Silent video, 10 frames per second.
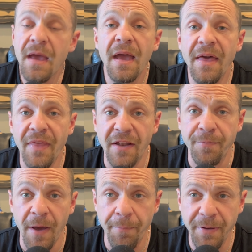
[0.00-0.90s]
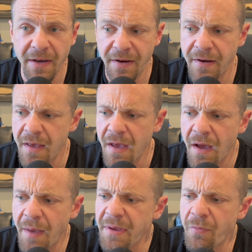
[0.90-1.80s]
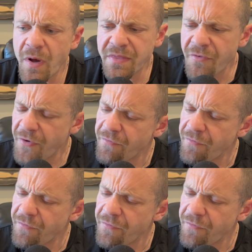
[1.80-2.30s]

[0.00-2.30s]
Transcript: And that's my opinion. I mean, what the fuck?